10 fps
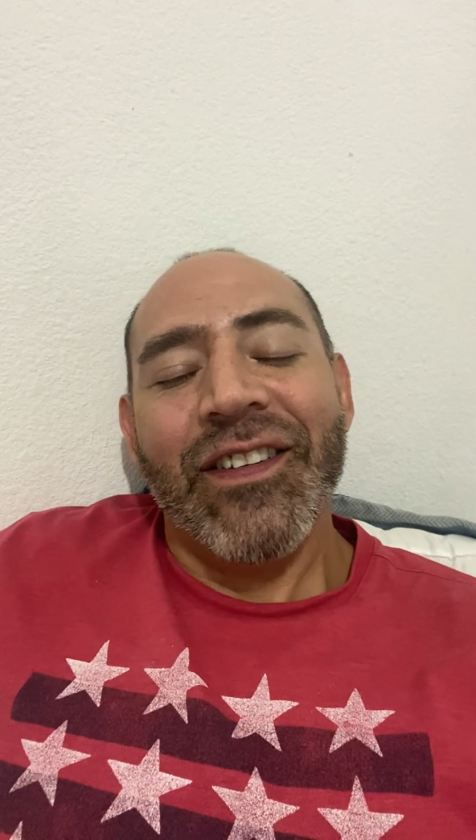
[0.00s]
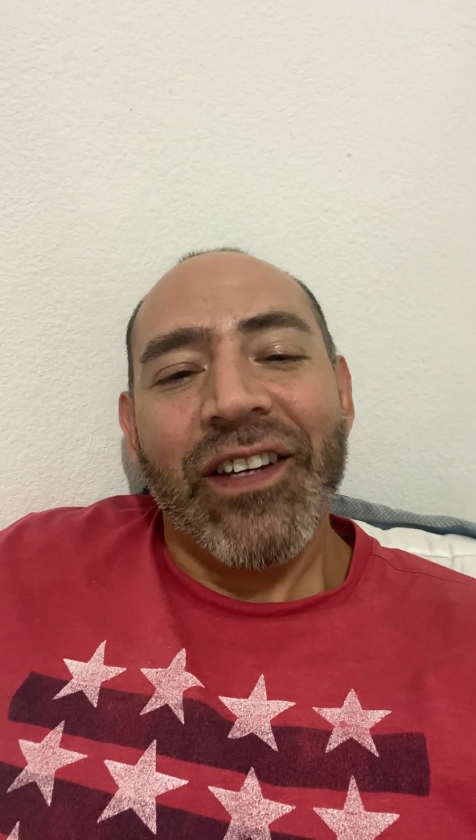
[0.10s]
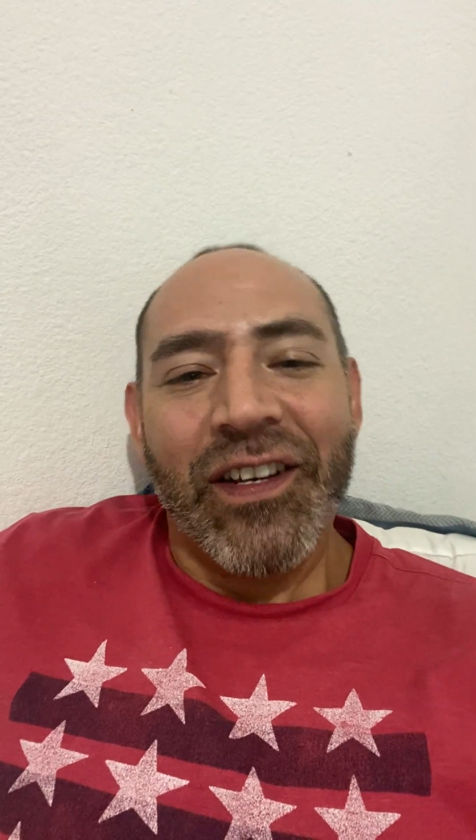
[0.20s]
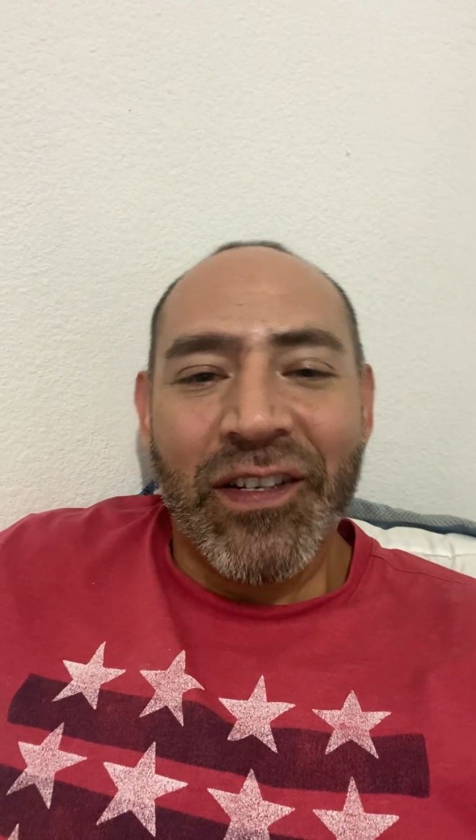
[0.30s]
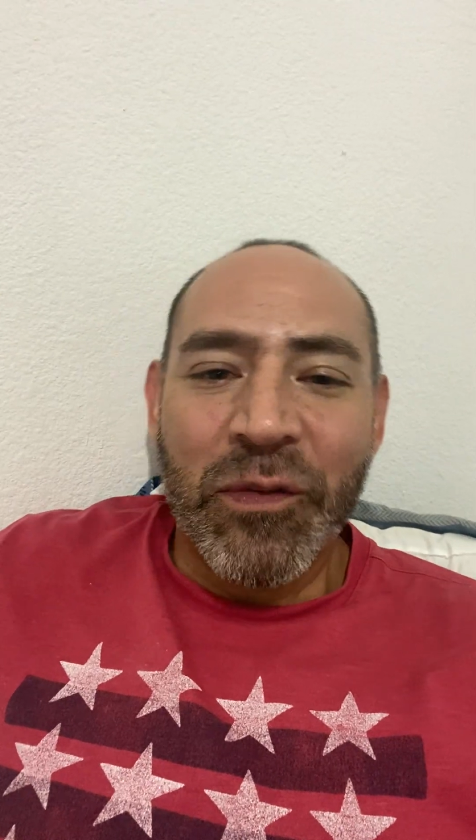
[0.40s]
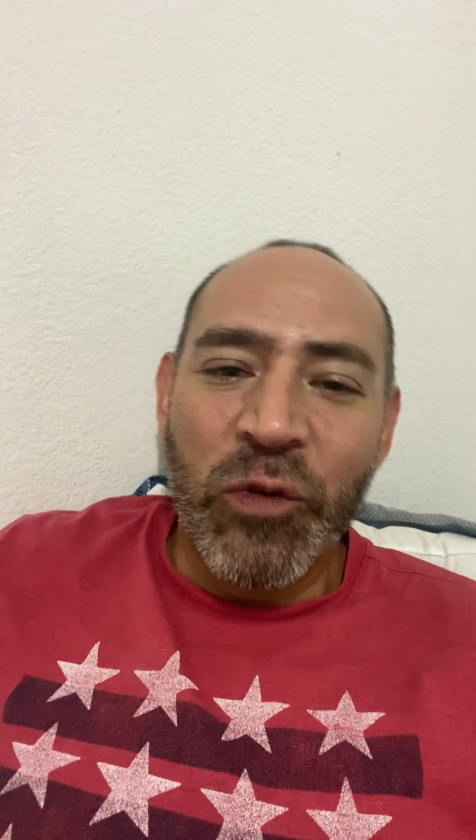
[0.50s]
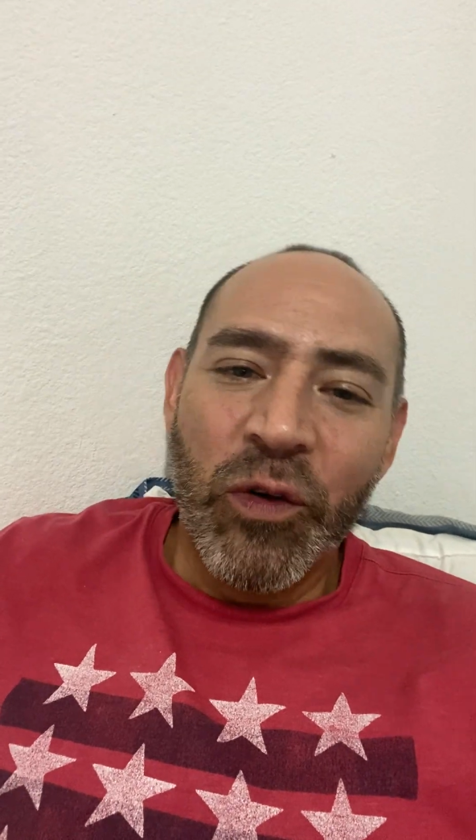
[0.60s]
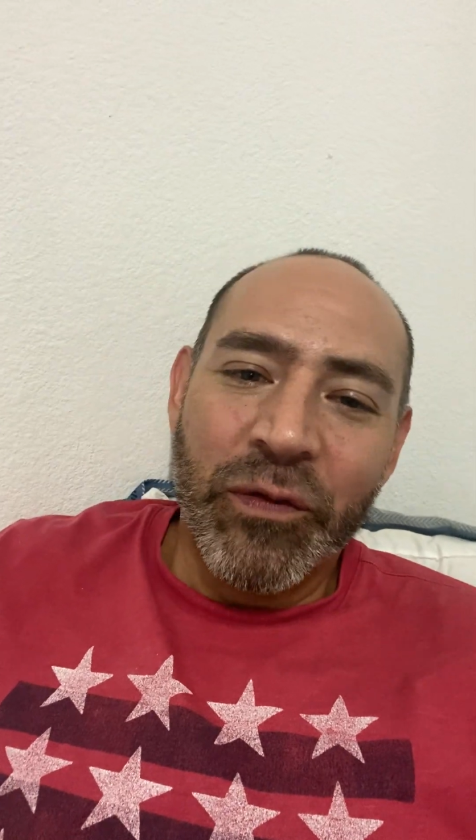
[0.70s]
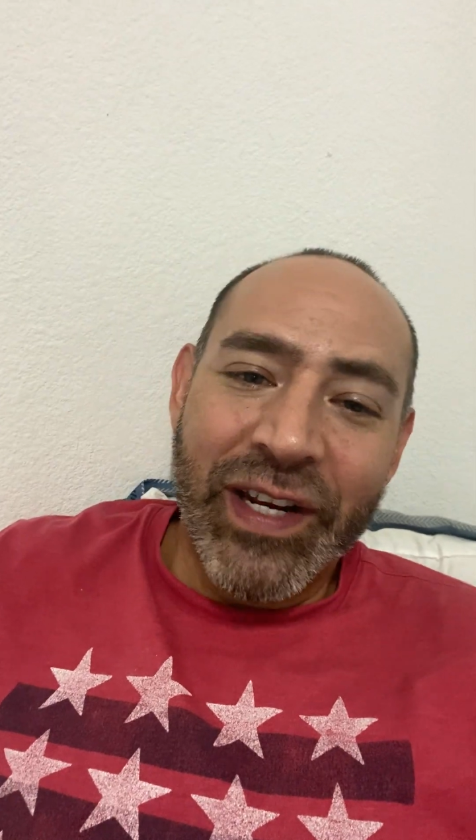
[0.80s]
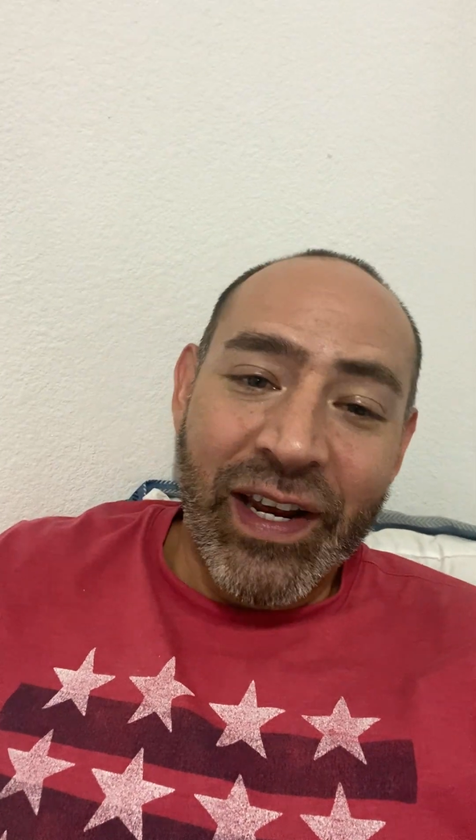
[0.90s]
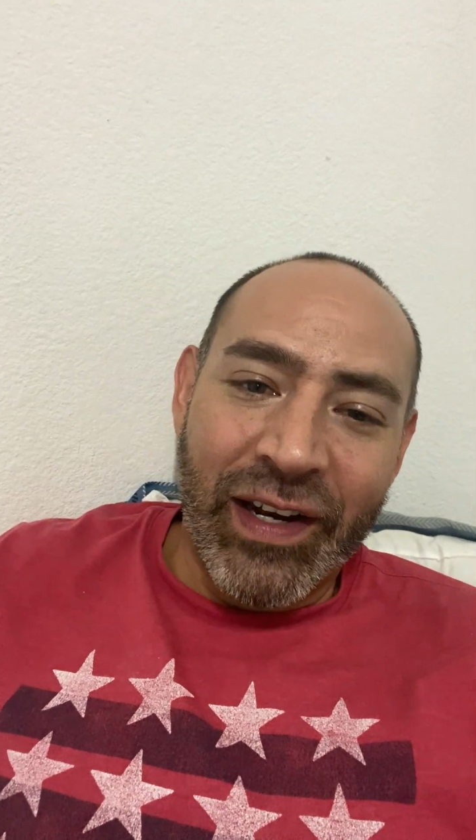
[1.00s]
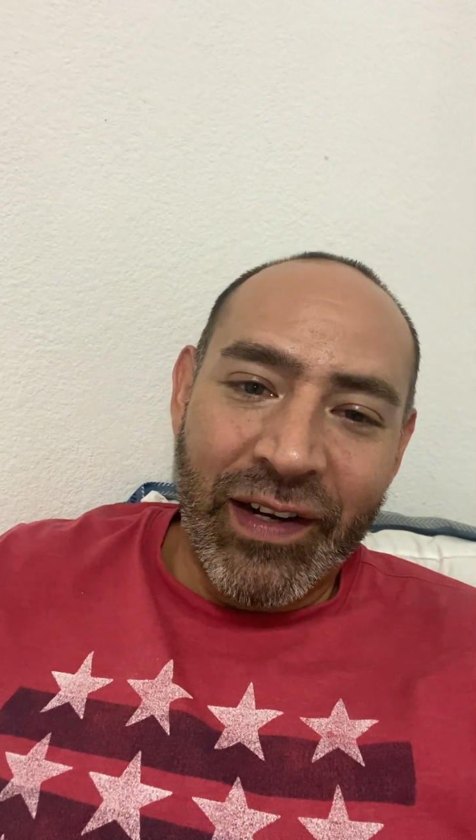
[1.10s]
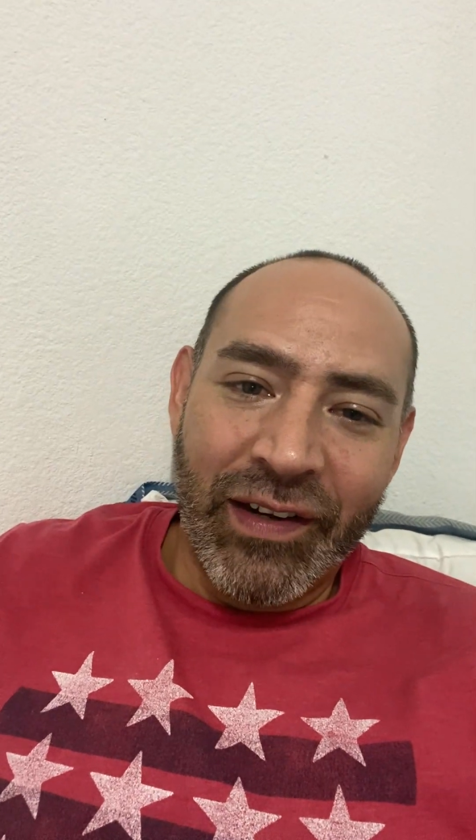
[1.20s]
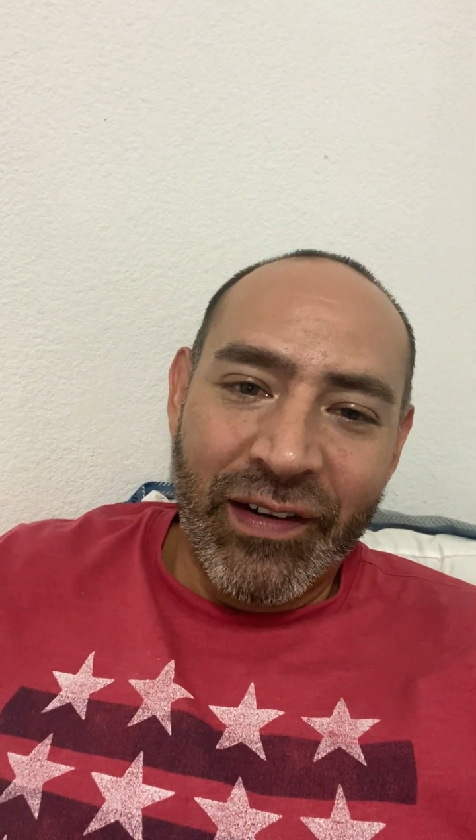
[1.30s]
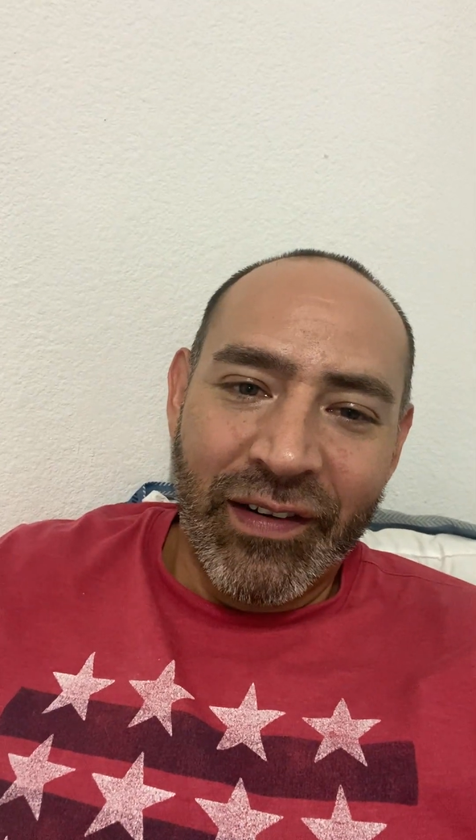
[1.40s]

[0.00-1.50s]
just moved in.